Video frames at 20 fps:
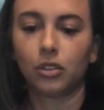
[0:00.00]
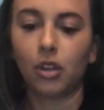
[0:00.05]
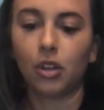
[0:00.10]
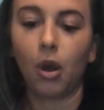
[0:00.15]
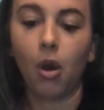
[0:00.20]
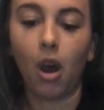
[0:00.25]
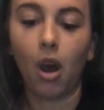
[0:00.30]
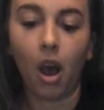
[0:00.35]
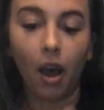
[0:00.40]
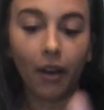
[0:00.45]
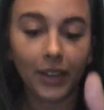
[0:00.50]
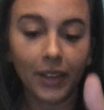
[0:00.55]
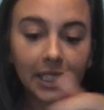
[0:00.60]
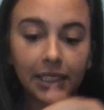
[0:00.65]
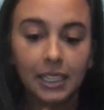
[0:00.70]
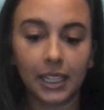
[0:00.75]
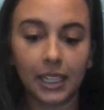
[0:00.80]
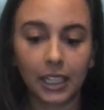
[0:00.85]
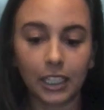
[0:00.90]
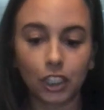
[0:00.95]
So
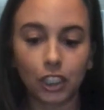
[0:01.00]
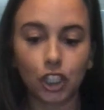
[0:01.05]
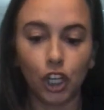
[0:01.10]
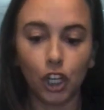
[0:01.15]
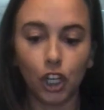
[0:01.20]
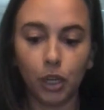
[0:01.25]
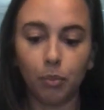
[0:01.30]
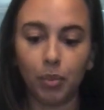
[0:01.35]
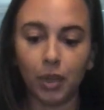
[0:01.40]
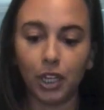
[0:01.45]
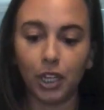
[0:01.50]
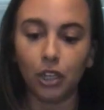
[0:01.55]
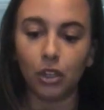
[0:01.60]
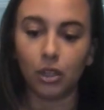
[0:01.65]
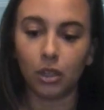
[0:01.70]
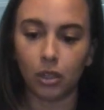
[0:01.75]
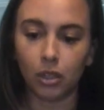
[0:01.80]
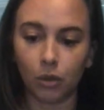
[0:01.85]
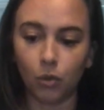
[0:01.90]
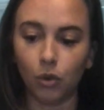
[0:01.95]
obviously this could be
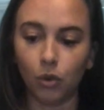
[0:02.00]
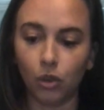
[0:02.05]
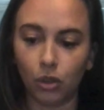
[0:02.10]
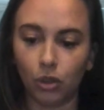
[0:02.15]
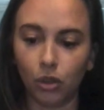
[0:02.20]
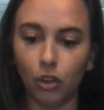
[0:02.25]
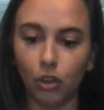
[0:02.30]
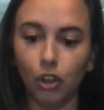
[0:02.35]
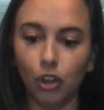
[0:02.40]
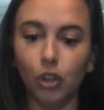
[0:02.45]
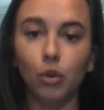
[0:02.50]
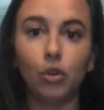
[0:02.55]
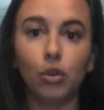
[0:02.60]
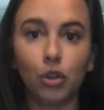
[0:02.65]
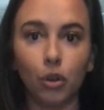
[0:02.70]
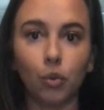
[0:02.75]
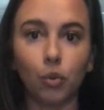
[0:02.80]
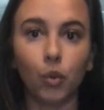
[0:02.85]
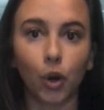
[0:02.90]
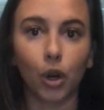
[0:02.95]
due
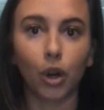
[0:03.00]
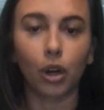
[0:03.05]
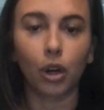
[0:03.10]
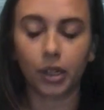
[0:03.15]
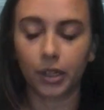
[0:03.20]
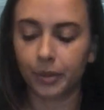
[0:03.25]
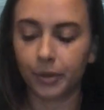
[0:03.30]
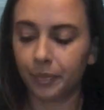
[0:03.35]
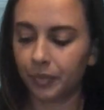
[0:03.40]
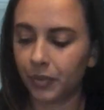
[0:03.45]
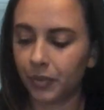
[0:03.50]
to work.